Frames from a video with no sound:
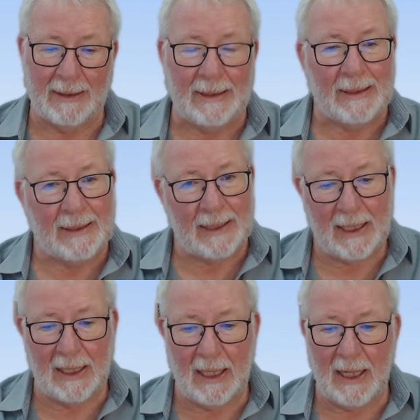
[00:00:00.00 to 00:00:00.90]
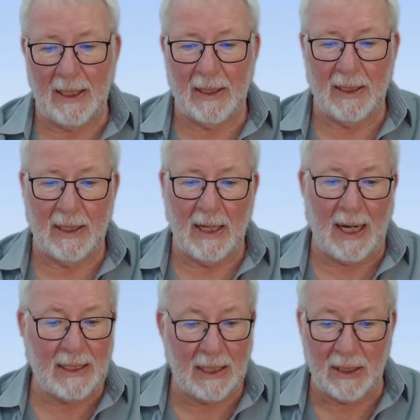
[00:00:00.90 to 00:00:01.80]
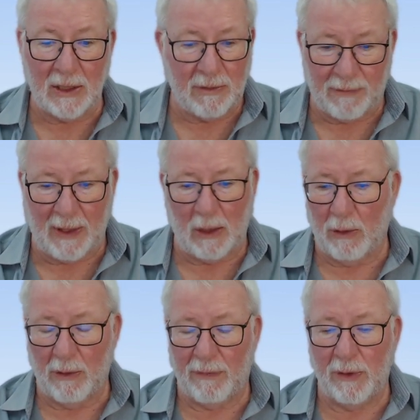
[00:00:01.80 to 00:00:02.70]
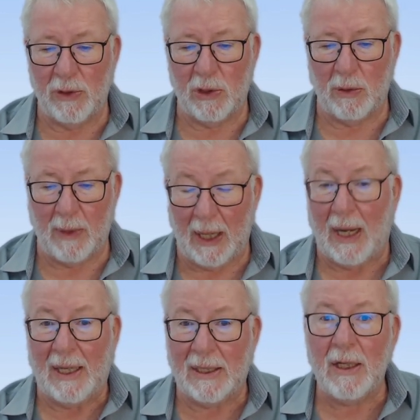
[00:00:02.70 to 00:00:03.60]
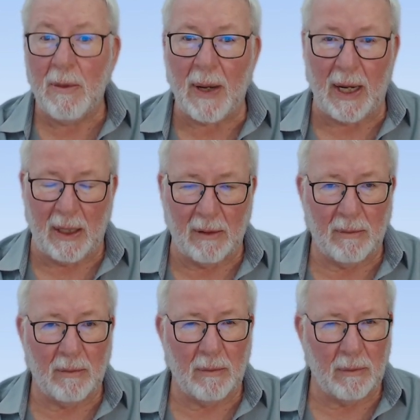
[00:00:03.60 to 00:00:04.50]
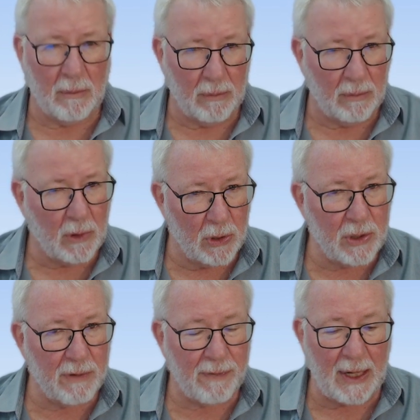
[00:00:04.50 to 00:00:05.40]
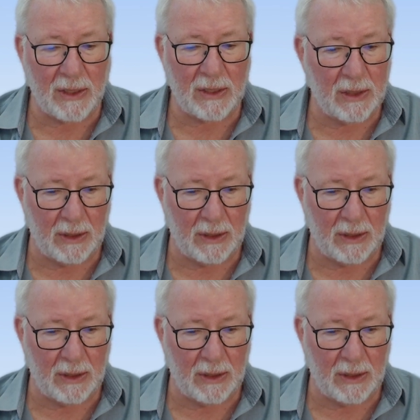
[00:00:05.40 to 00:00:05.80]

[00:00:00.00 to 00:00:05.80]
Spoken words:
Secondly, I didn't fail or refuse to obey. I did obey. Good defense.